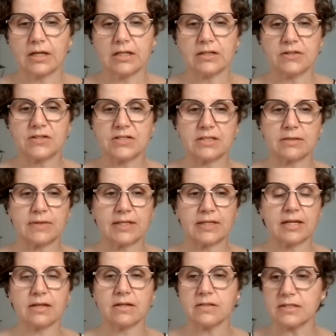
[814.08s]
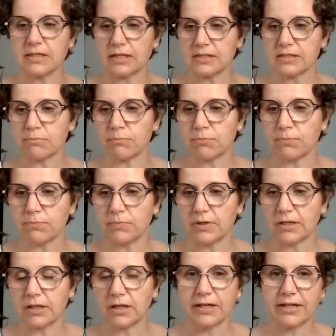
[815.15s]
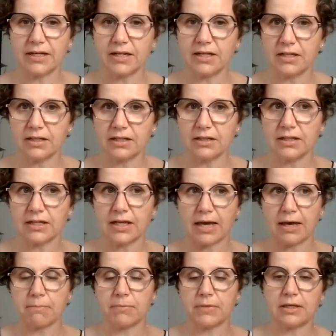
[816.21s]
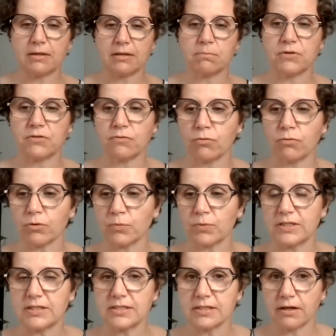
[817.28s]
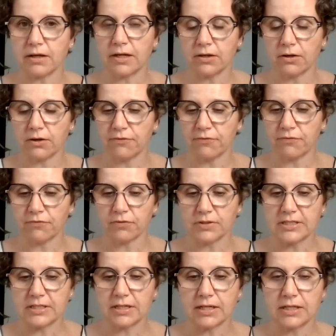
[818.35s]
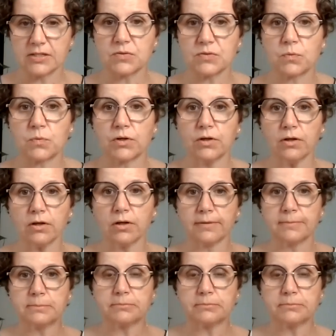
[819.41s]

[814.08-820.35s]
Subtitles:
There's something else that's kind of niggling at me before we sign off for today's work.